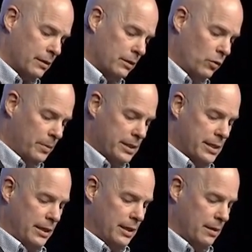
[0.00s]
And the woman
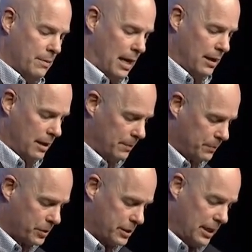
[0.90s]
said to him, I, I
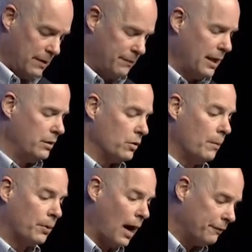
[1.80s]
perceive that you're a
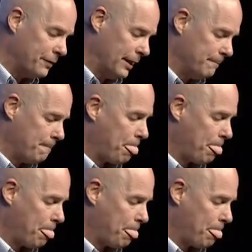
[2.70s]
prophet.